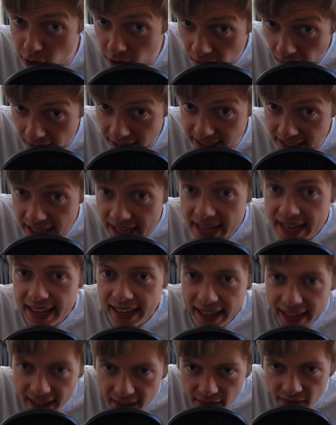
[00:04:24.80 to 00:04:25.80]
like.
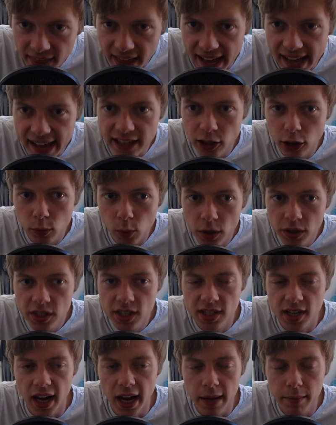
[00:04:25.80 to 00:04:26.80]
In there, you'll want to
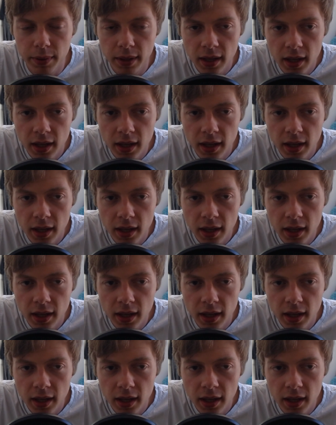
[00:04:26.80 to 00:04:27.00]
type